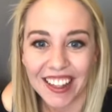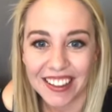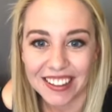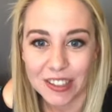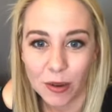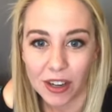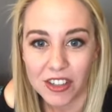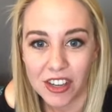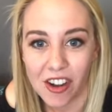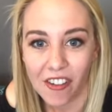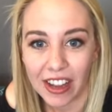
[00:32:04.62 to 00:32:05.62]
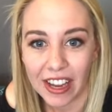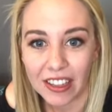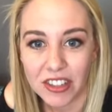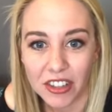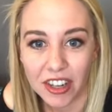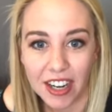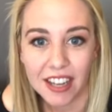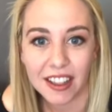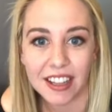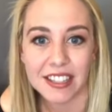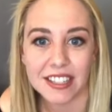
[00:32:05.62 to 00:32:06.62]
I like this question. I'll answer
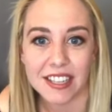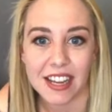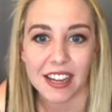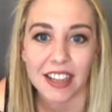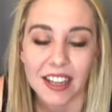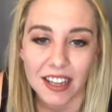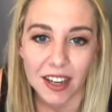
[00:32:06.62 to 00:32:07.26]
it. Let's see.